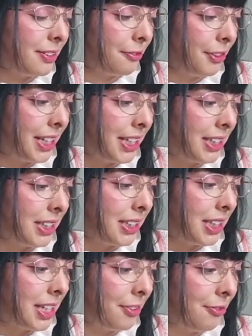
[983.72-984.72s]
friends
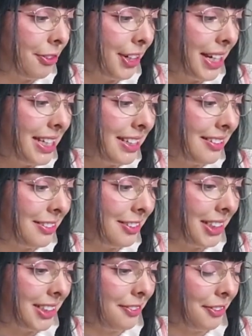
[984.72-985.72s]
in foreign
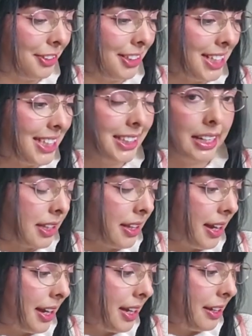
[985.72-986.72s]
countries through Lolita.
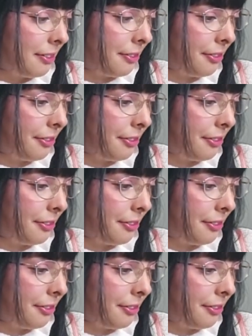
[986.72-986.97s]
Have.